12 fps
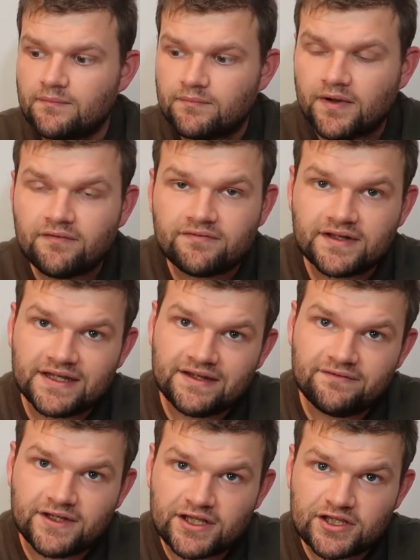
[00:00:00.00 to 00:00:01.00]
monthly
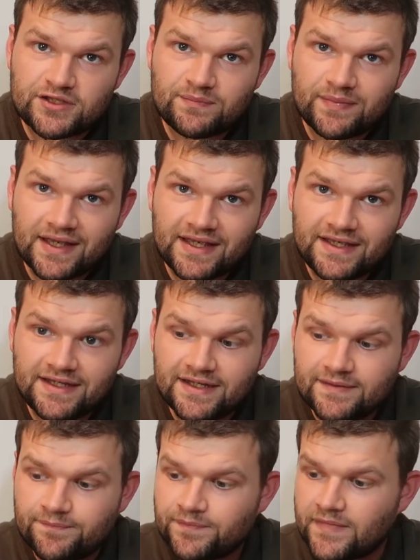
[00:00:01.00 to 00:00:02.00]
dividends paid.